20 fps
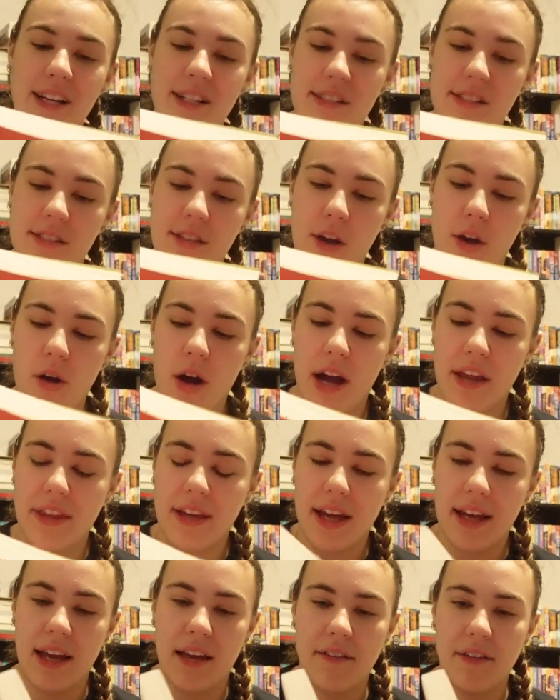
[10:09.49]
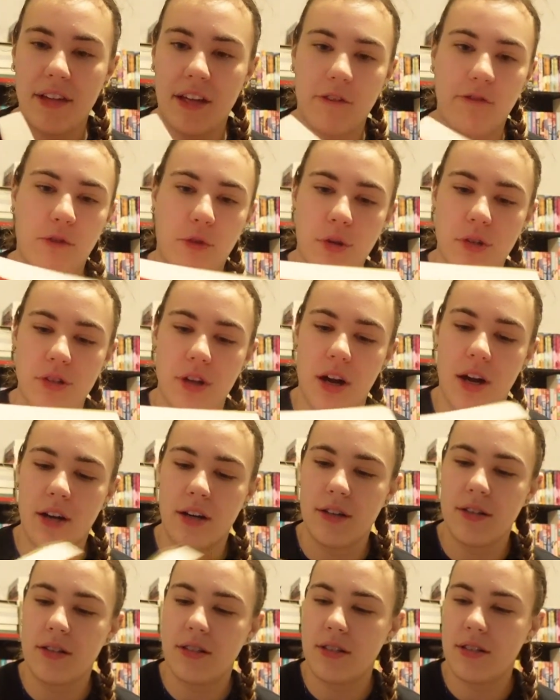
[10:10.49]
So I think I gave it like 4
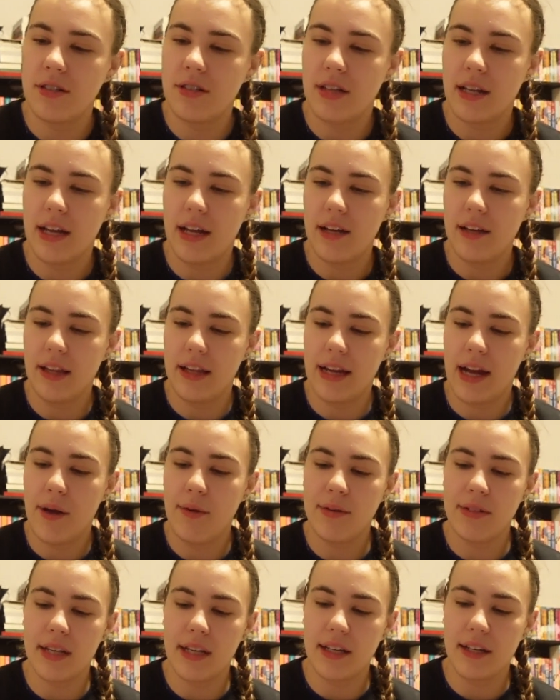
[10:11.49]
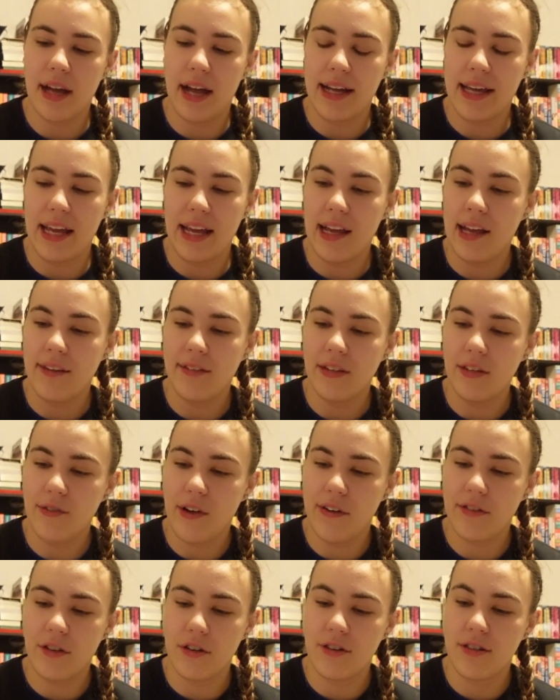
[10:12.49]
stars. Like I was like, I can't give this
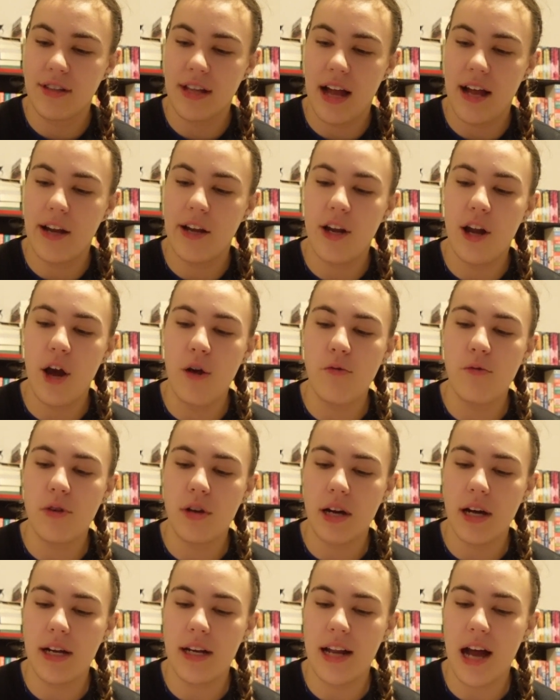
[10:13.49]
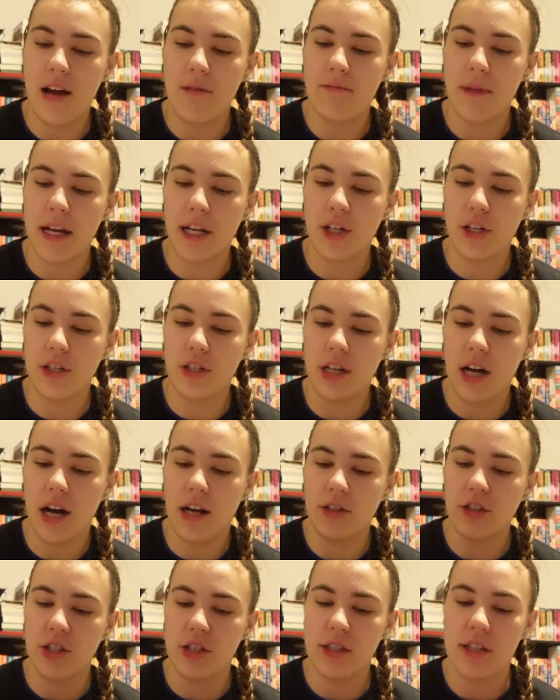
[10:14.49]
5 stars. Nope, not in my good
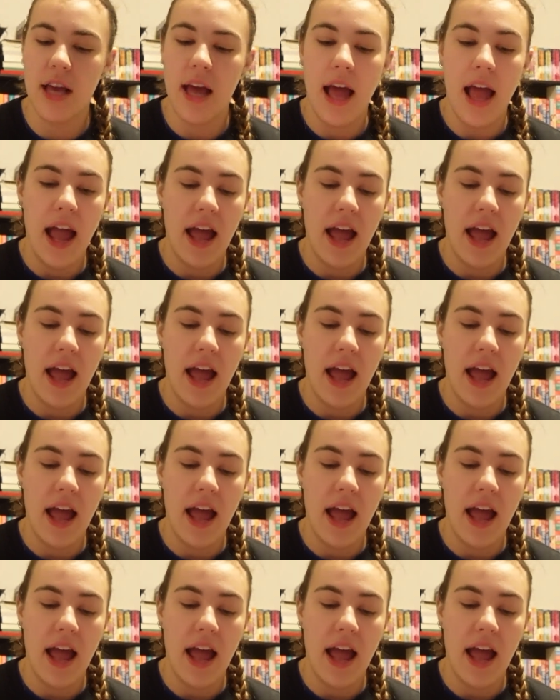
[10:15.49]
conscience.